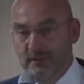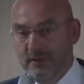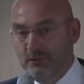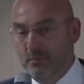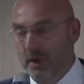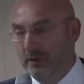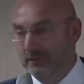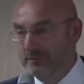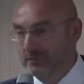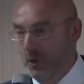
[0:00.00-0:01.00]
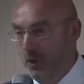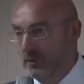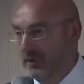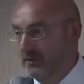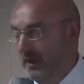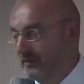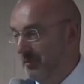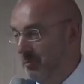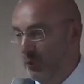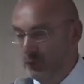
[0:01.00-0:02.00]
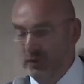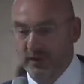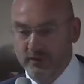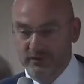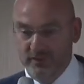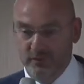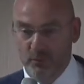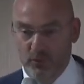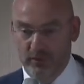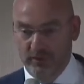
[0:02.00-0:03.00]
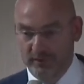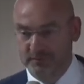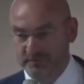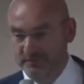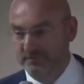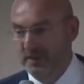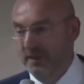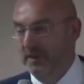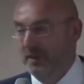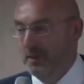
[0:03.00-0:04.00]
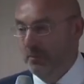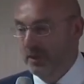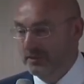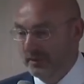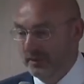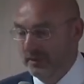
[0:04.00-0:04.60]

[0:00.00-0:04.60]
That's my only text in Portuguese this morning. But